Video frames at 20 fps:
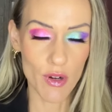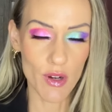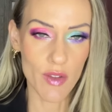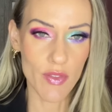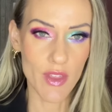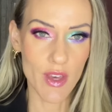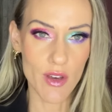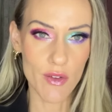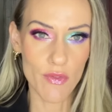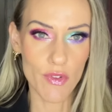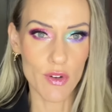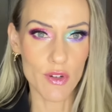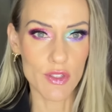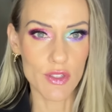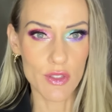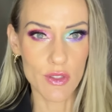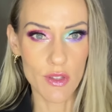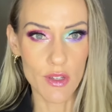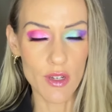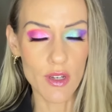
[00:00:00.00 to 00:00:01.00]
in that first
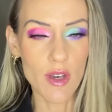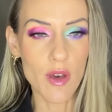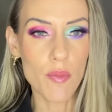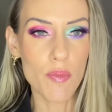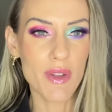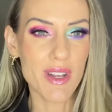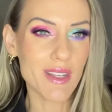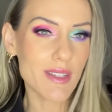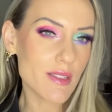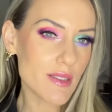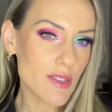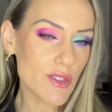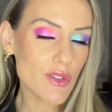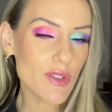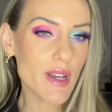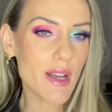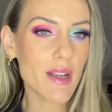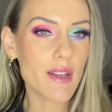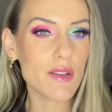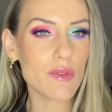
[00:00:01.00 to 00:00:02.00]
look, but I still
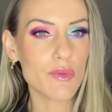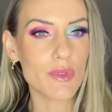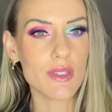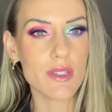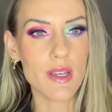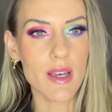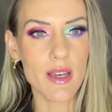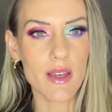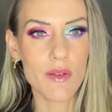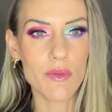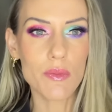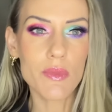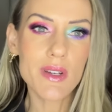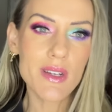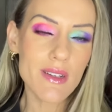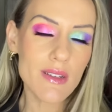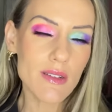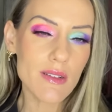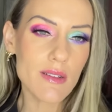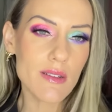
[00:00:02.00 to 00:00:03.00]
kind of was like,
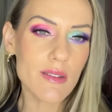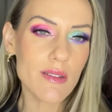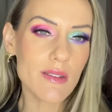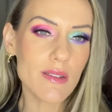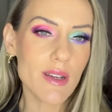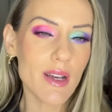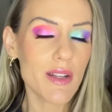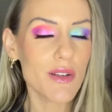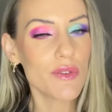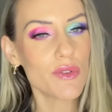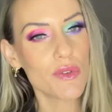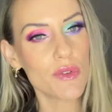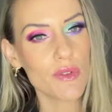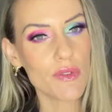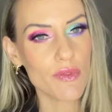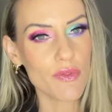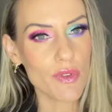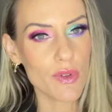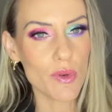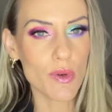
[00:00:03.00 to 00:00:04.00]
well, I don't know
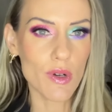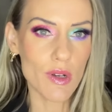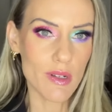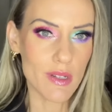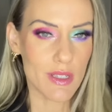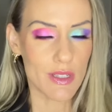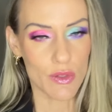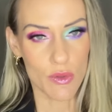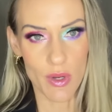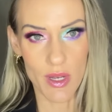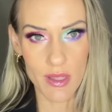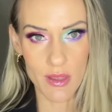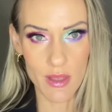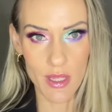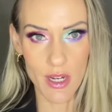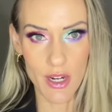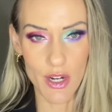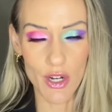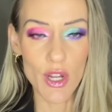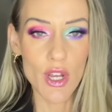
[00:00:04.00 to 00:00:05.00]
if the quality is quite
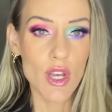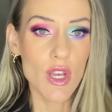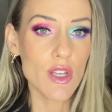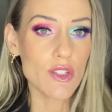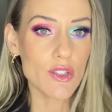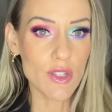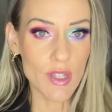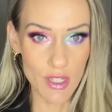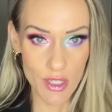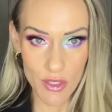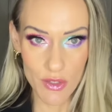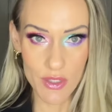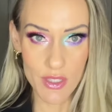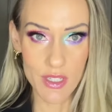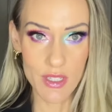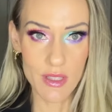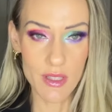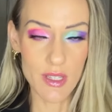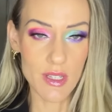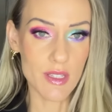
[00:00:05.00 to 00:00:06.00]
there. So I used
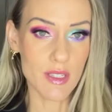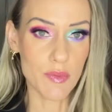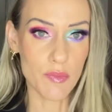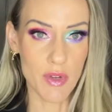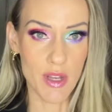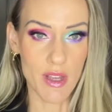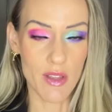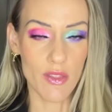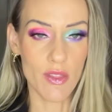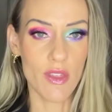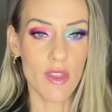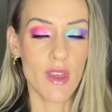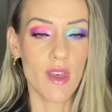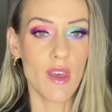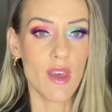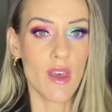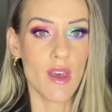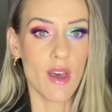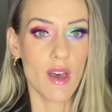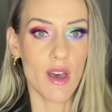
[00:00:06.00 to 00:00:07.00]
it this month
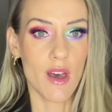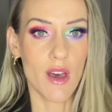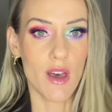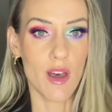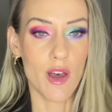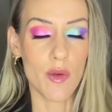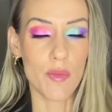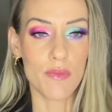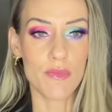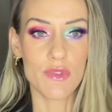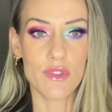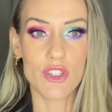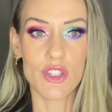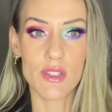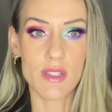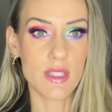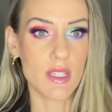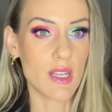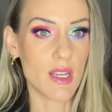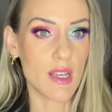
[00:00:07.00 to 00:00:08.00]
to
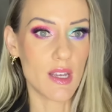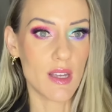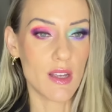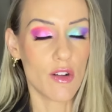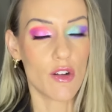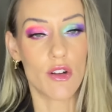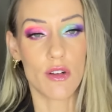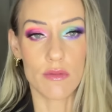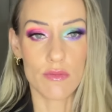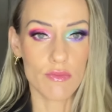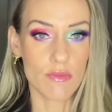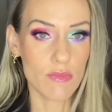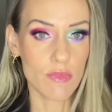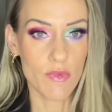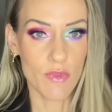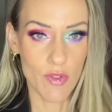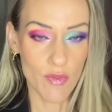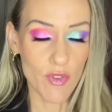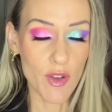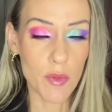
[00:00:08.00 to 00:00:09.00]
see, or
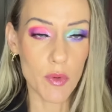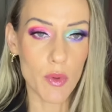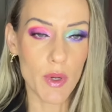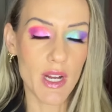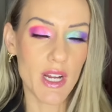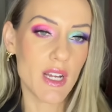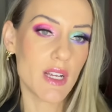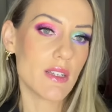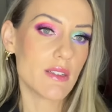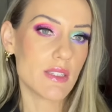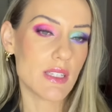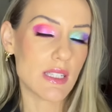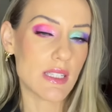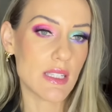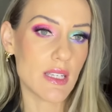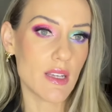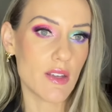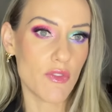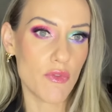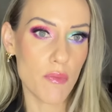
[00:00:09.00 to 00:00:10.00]
February, to
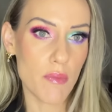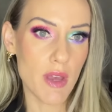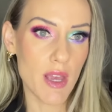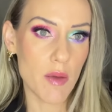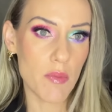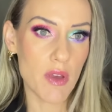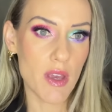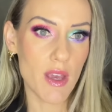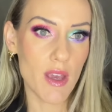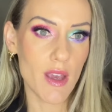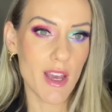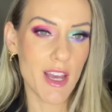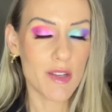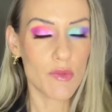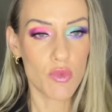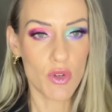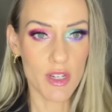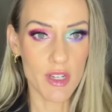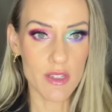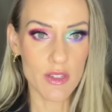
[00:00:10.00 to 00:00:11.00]
see if maybe I'd
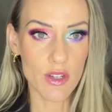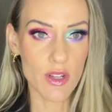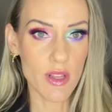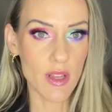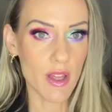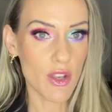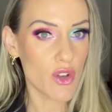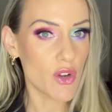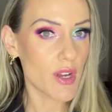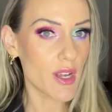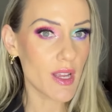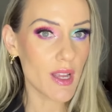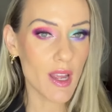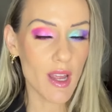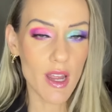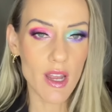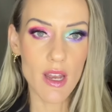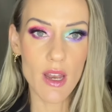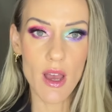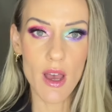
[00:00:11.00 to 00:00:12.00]
want to declutter it.
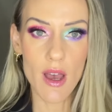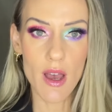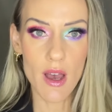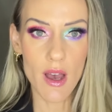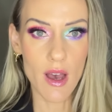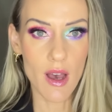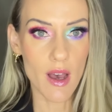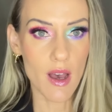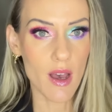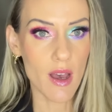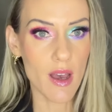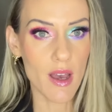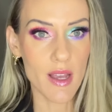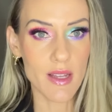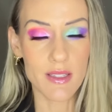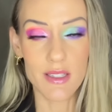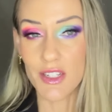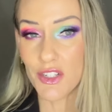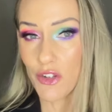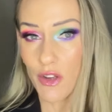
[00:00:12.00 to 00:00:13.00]
And I
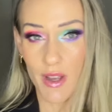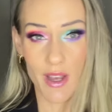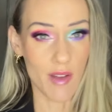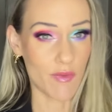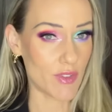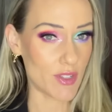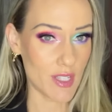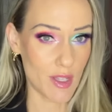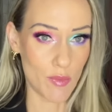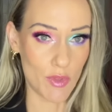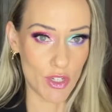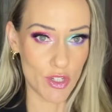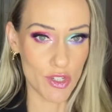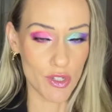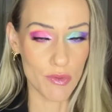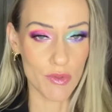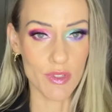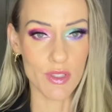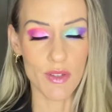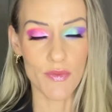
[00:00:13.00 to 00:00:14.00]
did not have the same issue
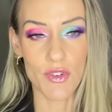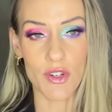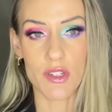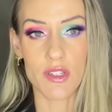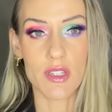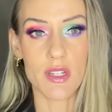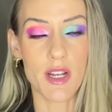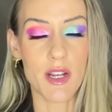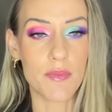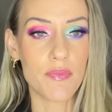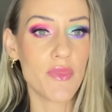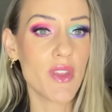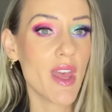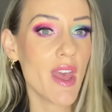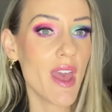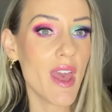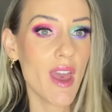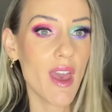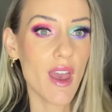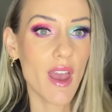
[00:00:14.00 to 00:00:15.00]
as the first time.
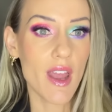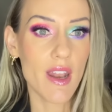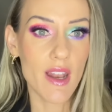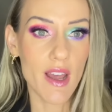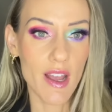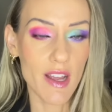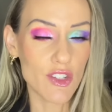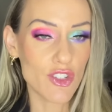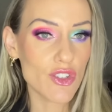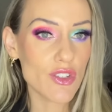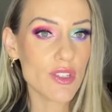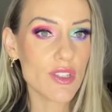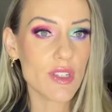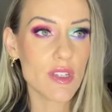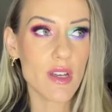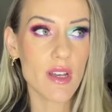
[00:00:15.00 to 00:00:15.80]
And I just